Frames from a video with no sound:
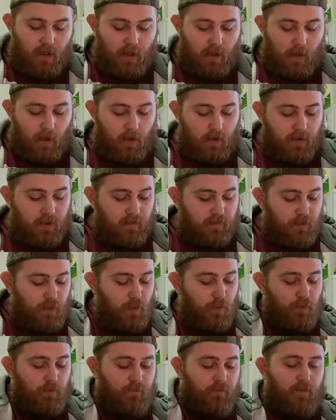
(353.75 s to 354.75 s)
long
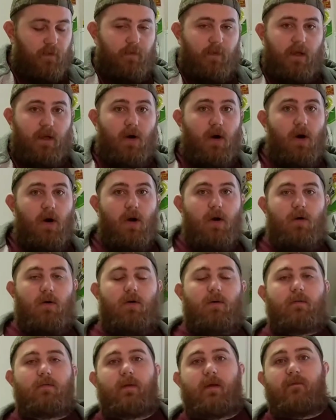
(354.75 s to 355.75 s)
commute from the car,
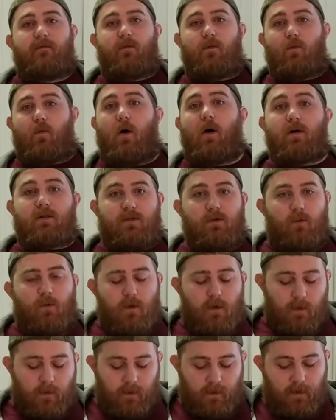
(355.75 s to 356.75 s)
or if you walk to
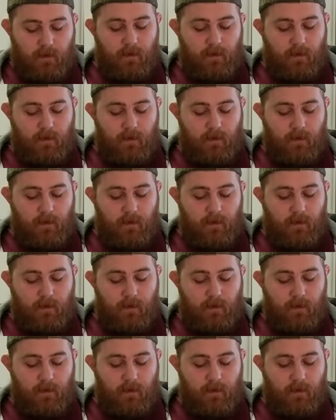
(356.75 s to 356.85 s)
work,